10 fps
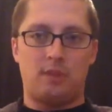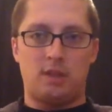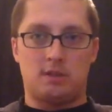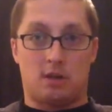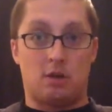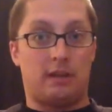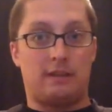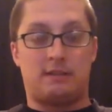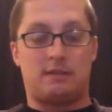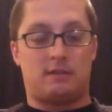So
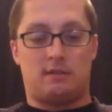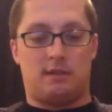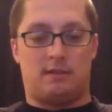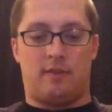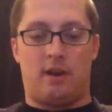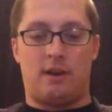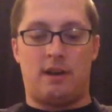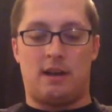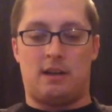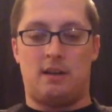it's
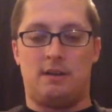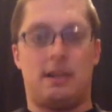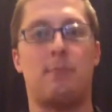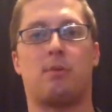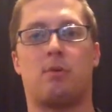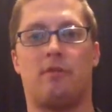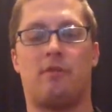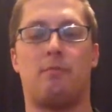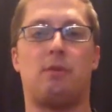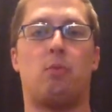very typical of
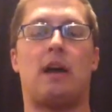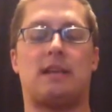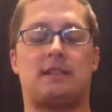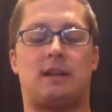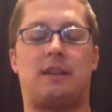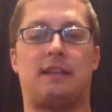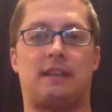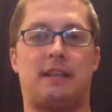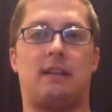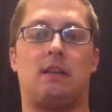the Midwest. So I think
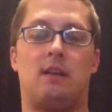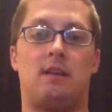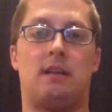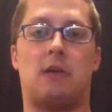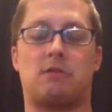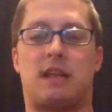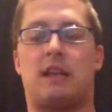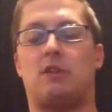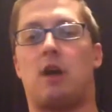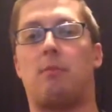they did an
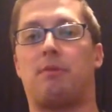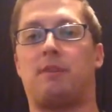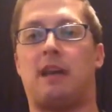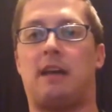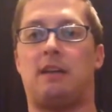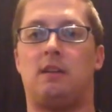outstanding job with that.